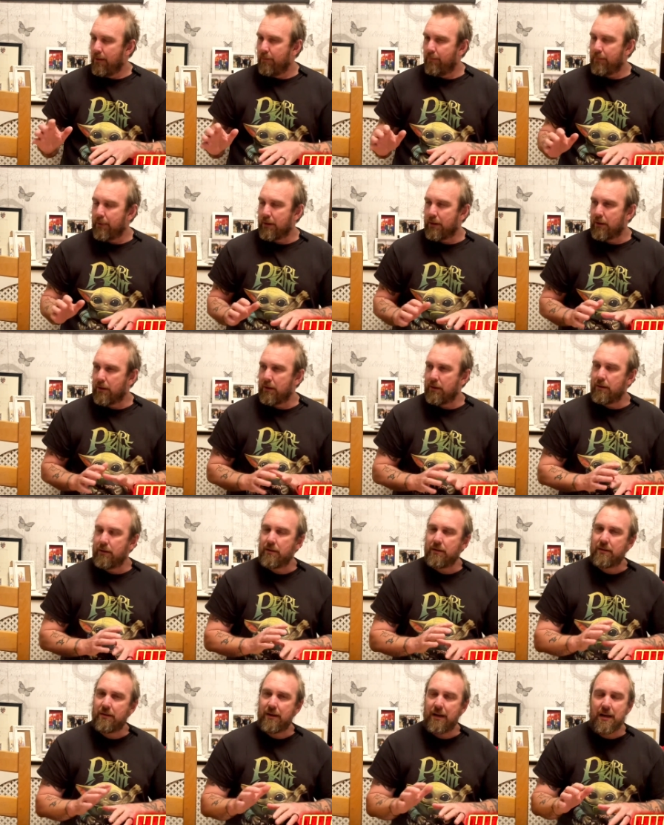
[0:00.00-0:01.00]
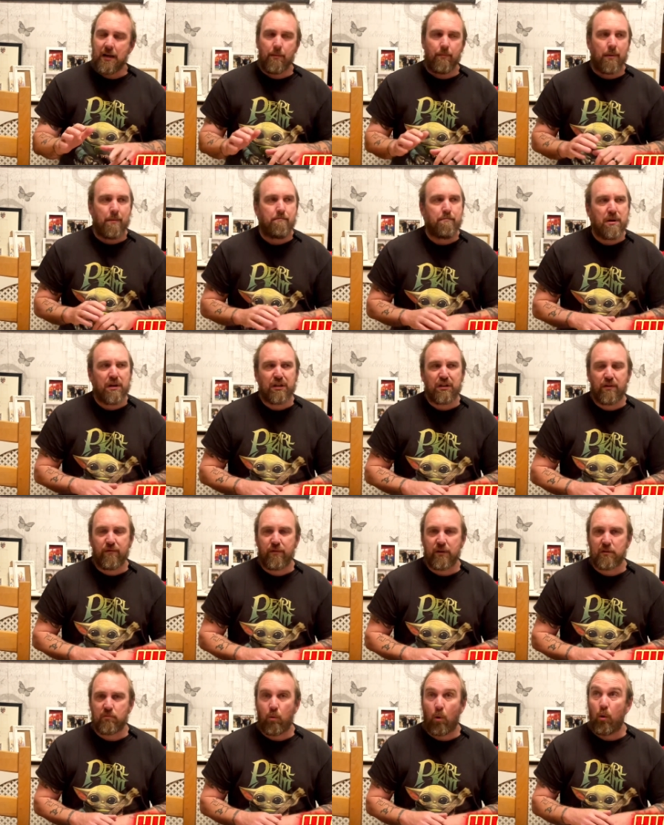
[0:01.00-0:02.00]
because he could be
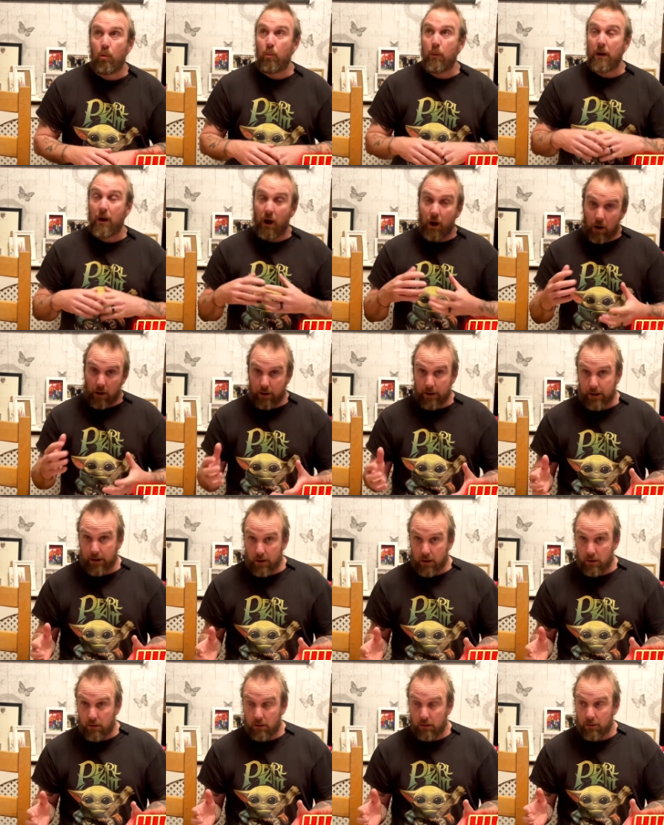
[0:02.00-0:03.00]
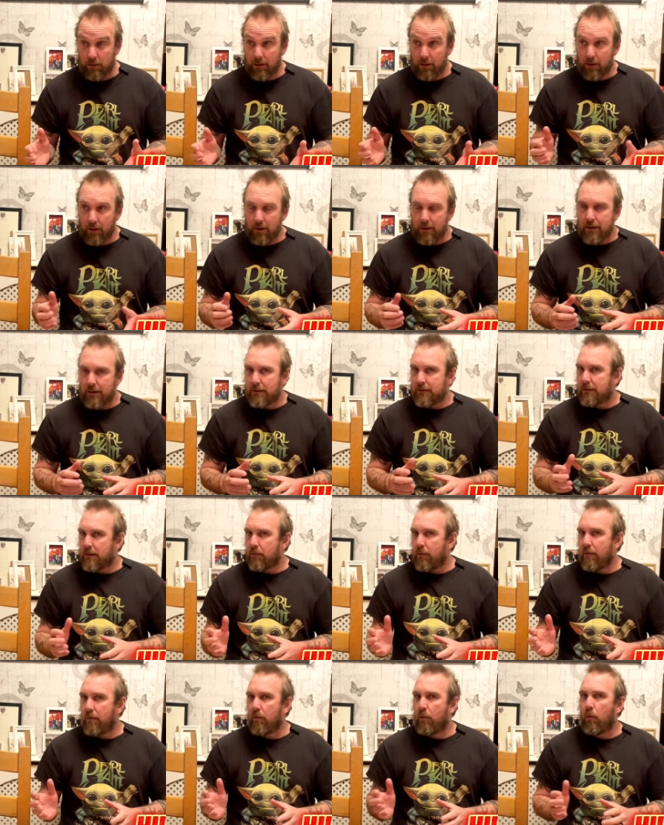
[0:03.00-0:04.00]
mischievous while we are here. So
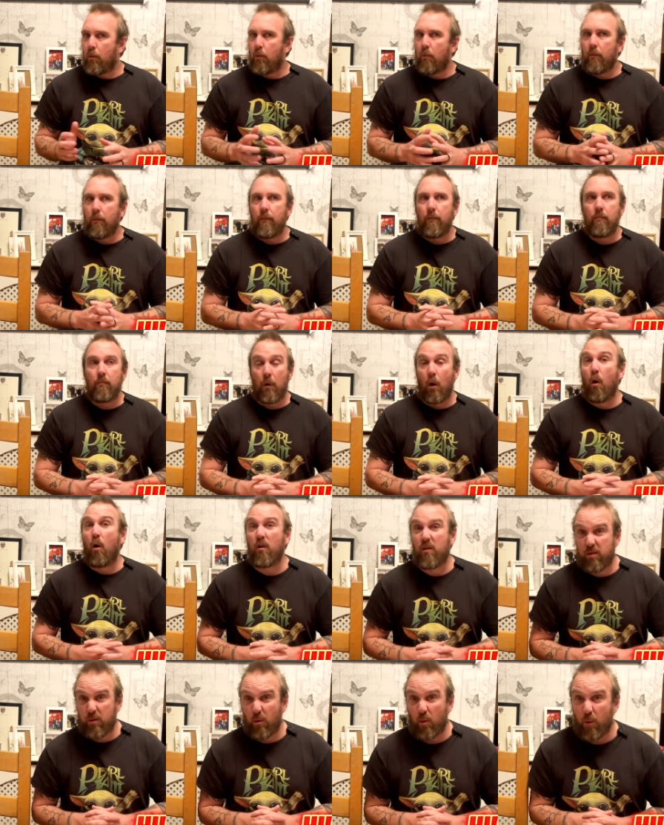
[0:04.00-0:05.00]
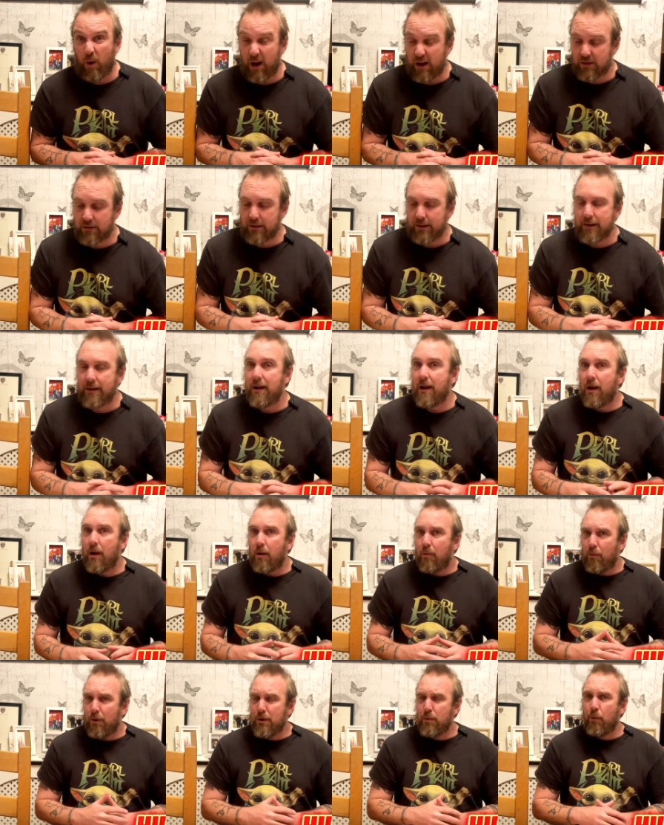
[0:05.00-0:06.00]
we thought, well, I thought actually,
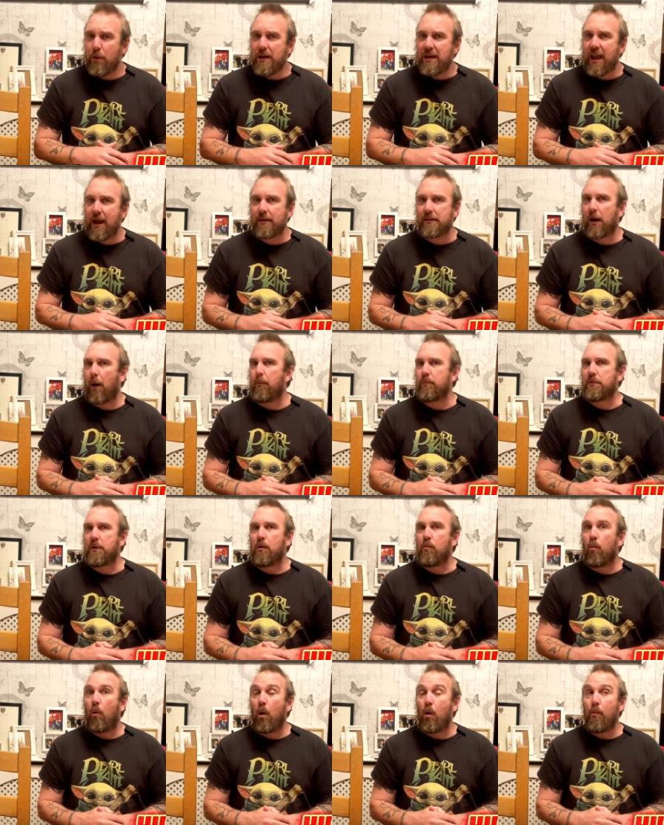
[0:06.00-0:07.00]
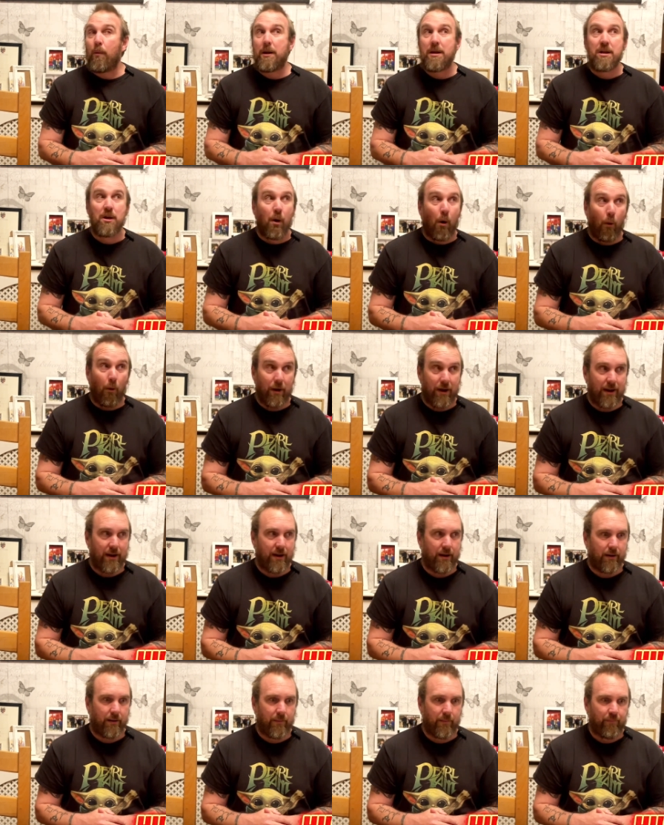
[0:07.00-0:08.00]
I wonder what he gets up to while we're not
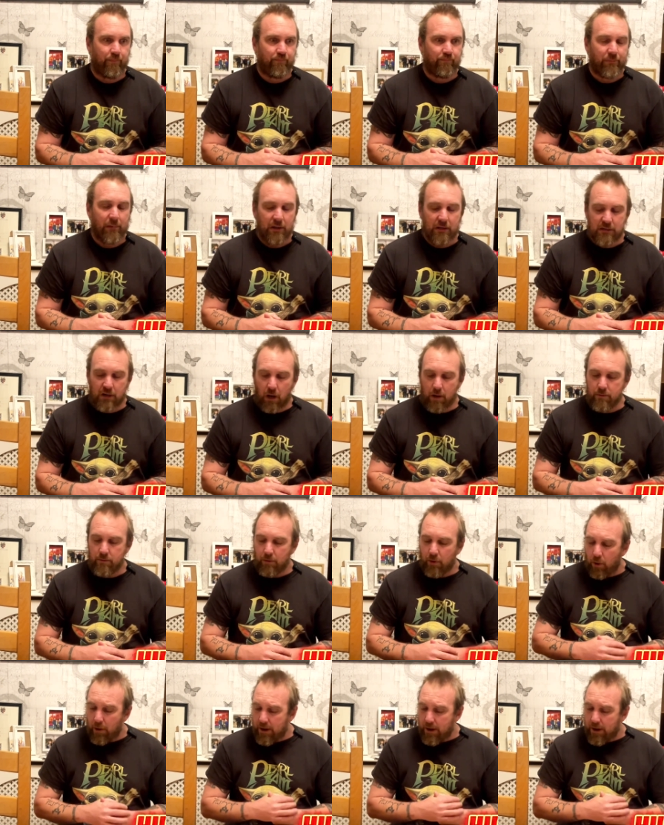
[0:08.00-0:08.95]
here. So I